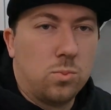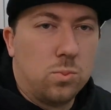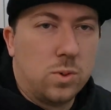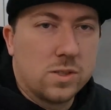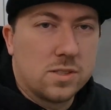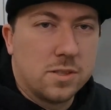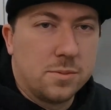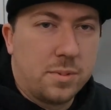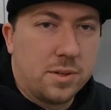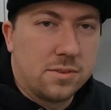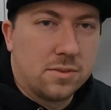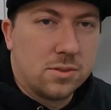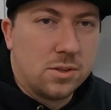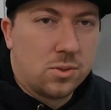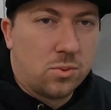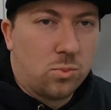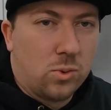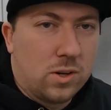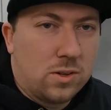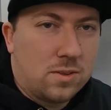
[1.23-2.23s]
What's up,
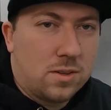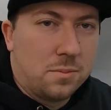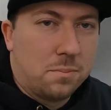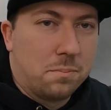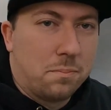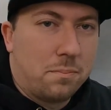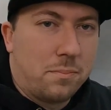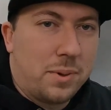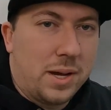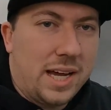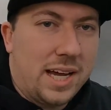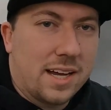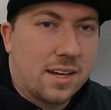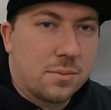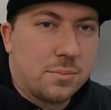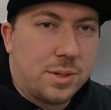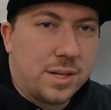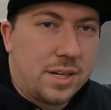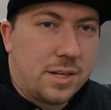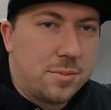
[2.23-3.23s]
everyone? Welcome
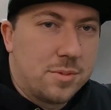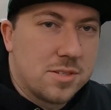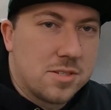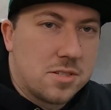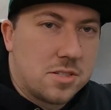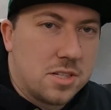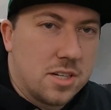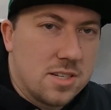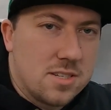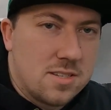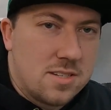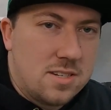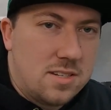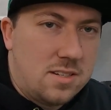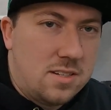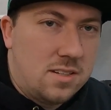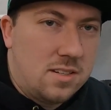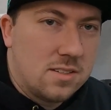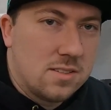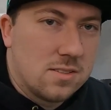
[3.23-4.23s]
back. My name is
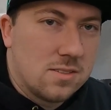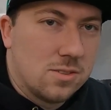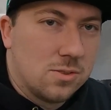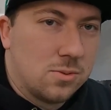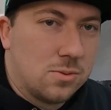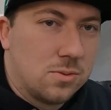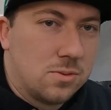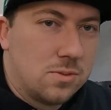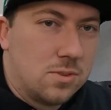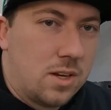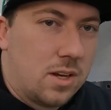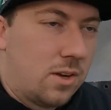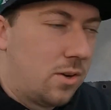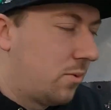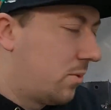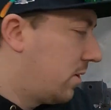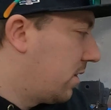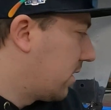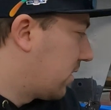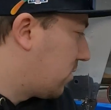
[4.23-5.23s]
Justin. So
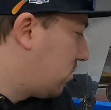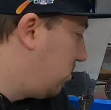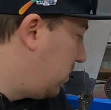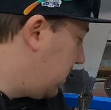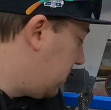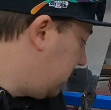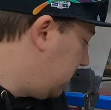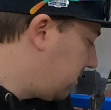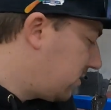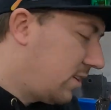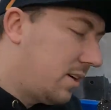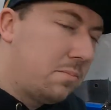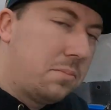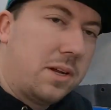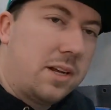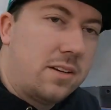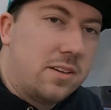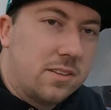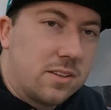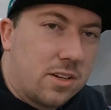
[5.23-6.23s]
we got a quick little
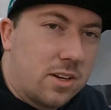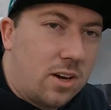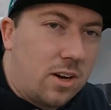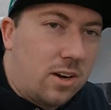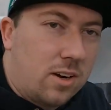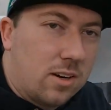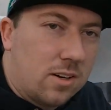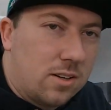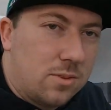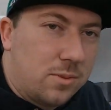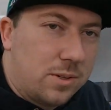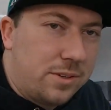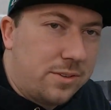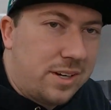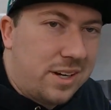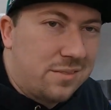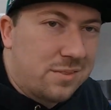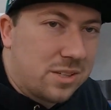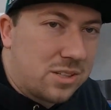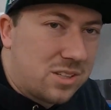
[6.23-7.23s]
update on the car. We
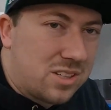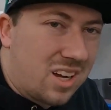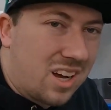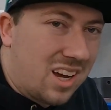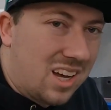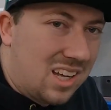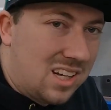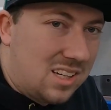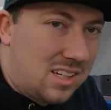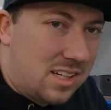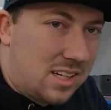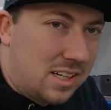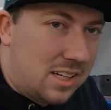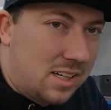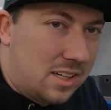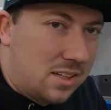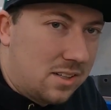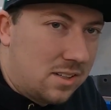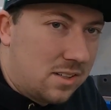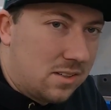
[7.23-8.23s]
don't have a ton
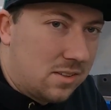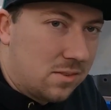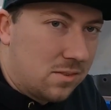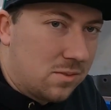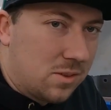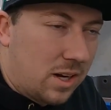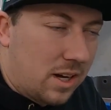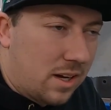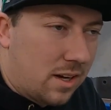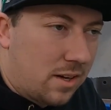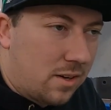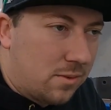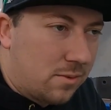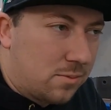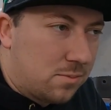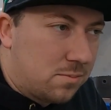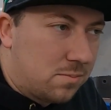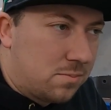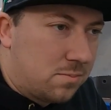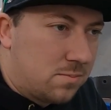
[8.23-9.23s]
done.
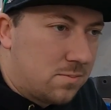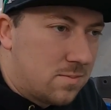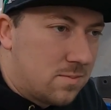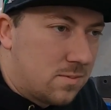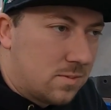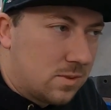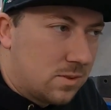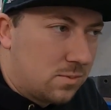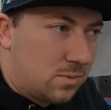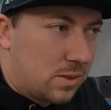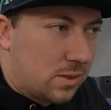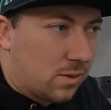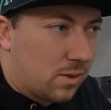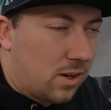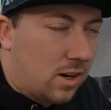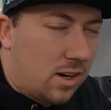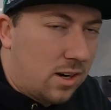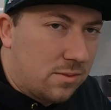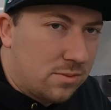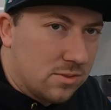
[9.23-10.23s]
We
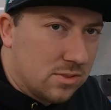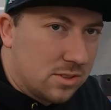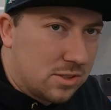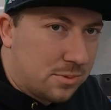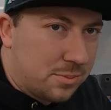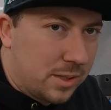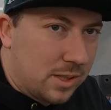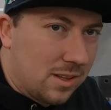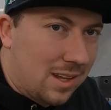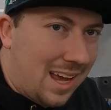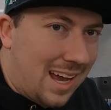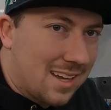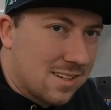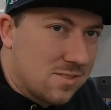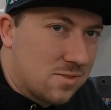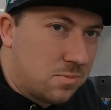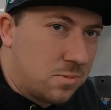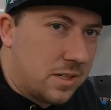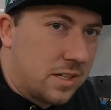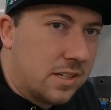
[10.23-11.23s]
were off a little bit
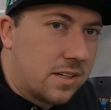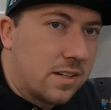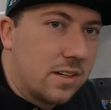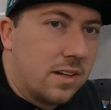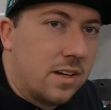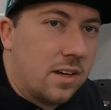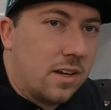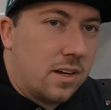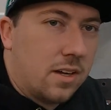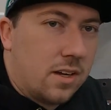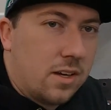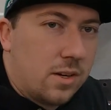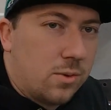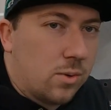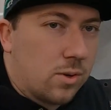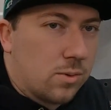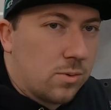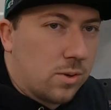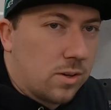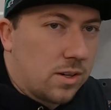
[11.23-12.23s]
last week.
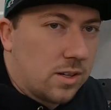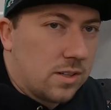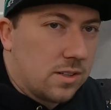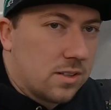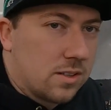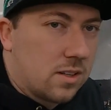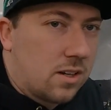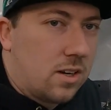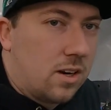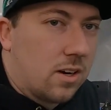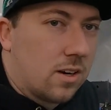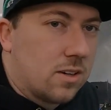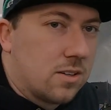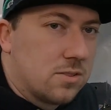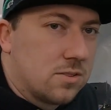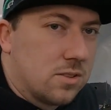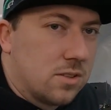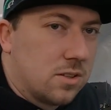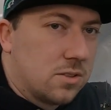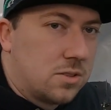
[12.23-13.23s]
We weren't working on the car,
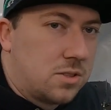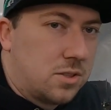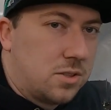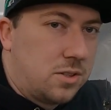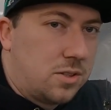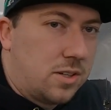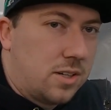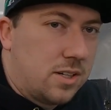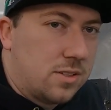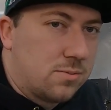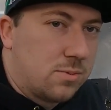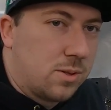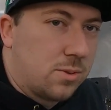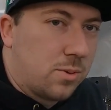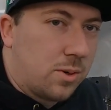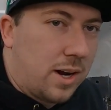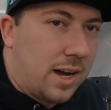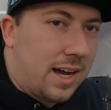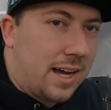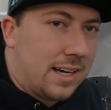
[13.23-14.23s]
so I'll show you guys where
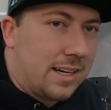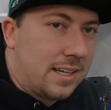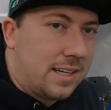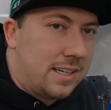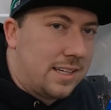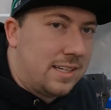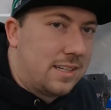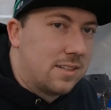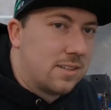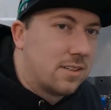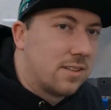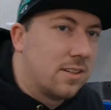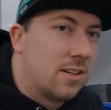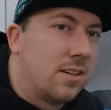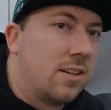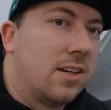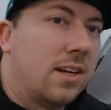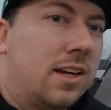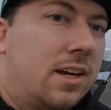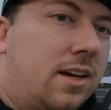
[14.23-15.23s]
we're at
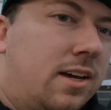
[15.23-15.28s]
here.